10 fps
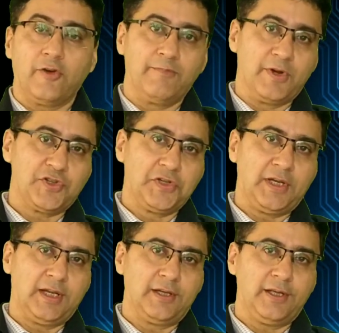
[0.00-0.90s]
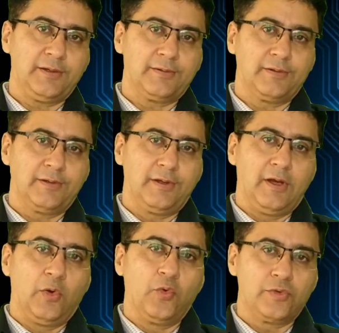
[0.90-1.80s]
of machine learning
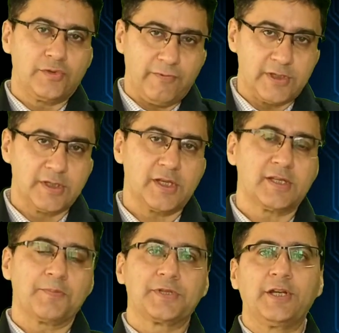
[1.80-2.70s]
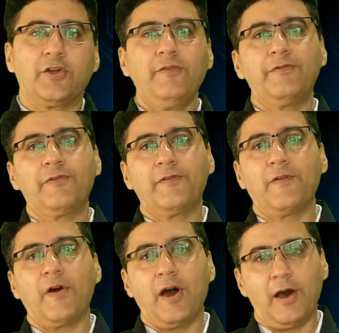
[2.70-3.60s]
which, is a subset of
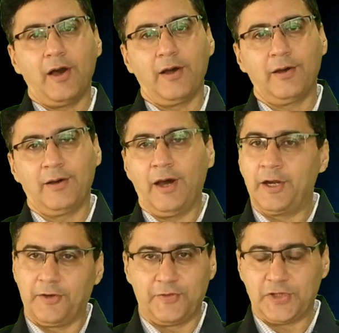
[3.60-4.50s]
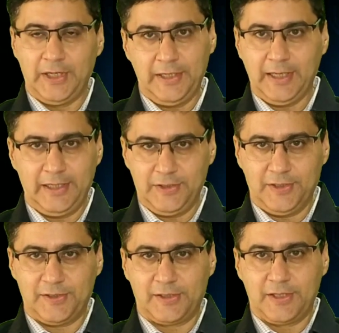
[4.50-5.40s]
artificial
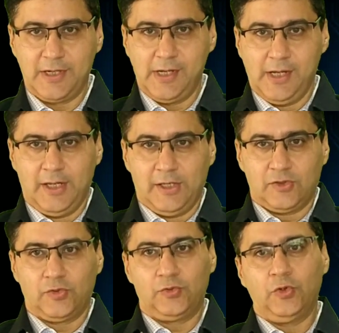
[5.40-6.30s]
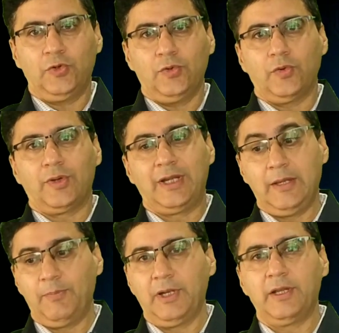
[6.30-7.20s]
intelligence. So though
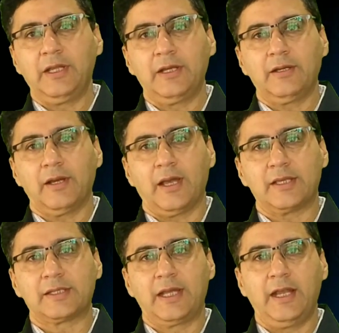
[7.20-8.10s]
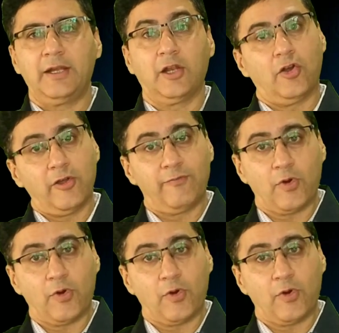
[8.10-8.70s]
deep learning has gained a lot of